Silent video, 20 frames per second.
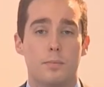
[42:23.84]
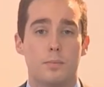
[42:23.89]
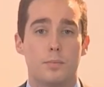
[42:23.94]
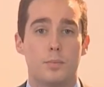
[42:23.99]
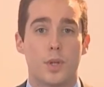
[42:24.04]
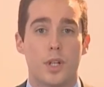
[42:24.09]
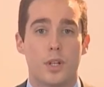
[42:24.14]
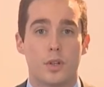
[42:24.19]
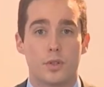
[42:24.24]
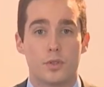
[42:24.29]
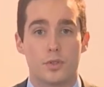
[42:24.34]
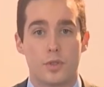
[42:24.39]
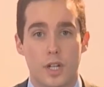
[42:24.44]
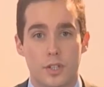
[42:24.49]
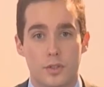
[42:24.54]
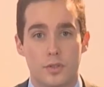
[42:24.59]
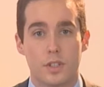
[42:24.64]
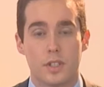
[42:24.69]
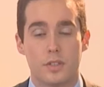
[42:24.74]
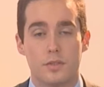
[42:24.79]

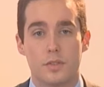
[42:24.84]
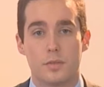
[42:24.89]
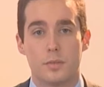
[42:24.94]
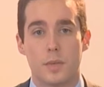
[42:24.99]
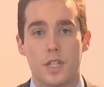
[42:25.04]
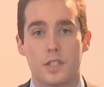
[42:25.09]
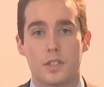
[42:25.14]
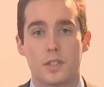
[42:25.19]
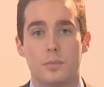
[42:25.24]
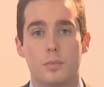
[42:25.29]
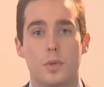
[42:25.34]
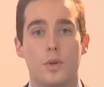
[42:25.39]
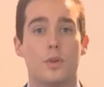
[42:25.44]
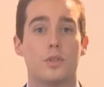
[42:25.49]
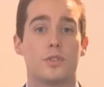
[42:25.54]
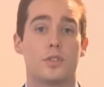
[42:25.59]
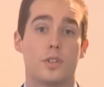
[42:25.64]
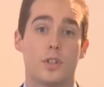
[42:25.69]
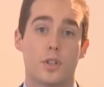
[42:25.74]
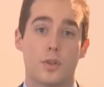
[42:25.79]
pre-contractual information, but
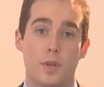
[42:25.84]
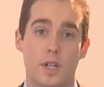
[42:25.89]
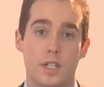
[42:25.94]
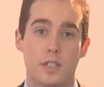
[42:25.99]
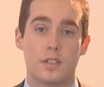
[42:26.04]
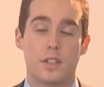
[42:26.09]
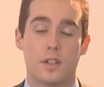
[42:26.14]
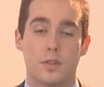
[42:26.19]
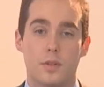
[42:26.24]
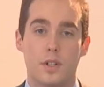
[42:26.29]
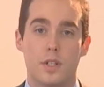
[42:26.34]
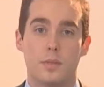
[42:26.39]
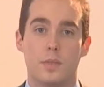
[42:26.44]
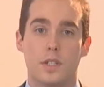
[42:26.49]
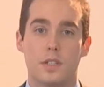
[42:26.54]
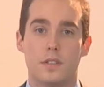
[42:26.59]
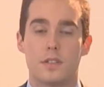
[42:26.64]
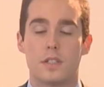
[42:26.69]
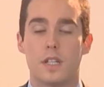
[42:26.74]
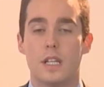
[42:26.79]
also the credit
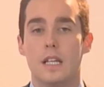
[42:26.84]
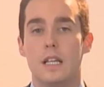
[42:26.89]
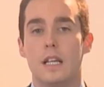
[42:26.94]
agreements.